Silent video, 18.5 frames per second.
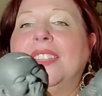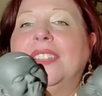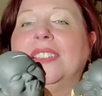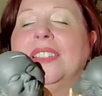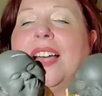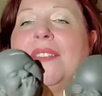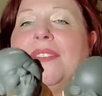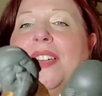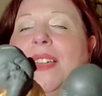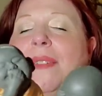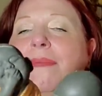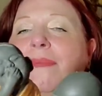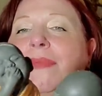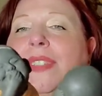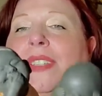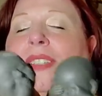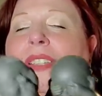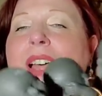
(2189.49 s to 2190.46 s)
love
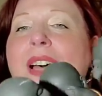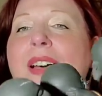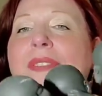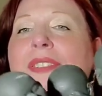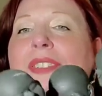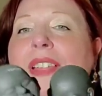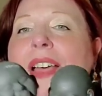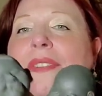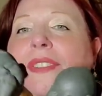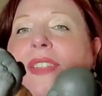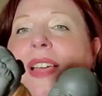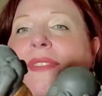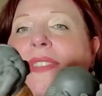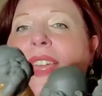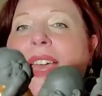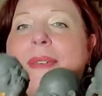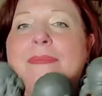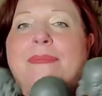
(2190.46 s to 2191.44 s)
them. Love, love,
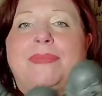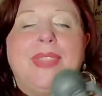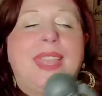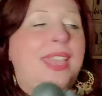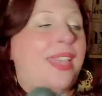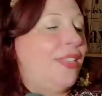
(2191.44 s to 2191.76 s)
love them.